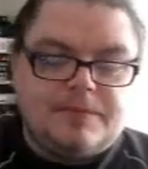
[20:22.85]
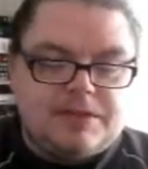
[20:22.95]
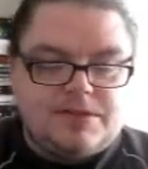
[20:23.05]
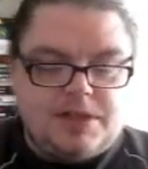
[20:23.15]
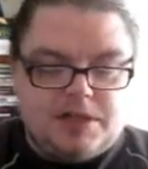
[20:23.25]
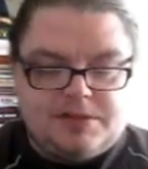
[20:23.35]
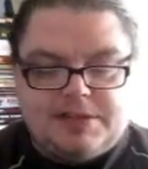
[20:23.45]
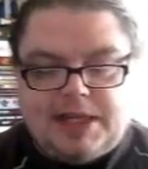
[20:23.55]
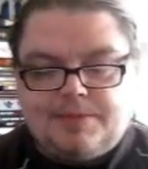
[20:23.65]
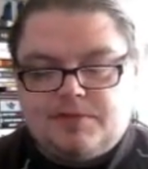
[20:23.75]
So to
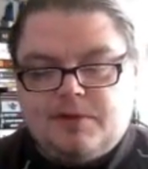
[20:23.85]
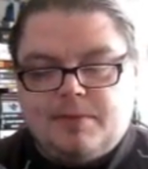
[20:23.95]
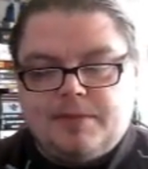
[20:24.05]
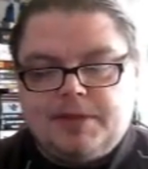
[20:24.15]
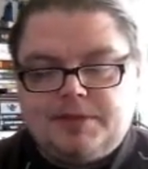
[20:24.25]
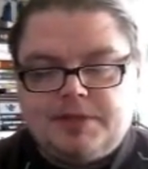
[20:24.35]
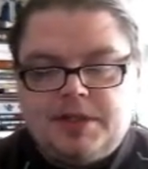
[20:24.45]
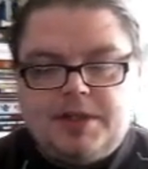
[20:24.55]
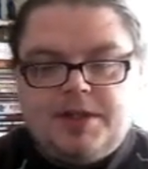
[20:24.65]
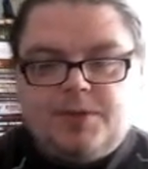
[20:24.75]
take him to robot mode,
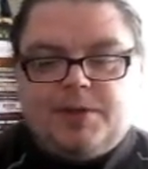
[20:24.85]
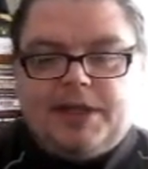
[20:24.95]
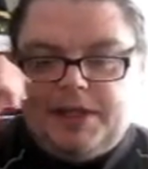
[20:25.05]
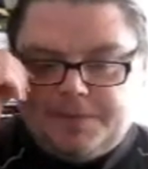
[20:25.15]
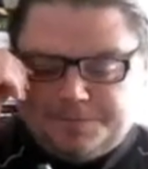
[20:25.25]
we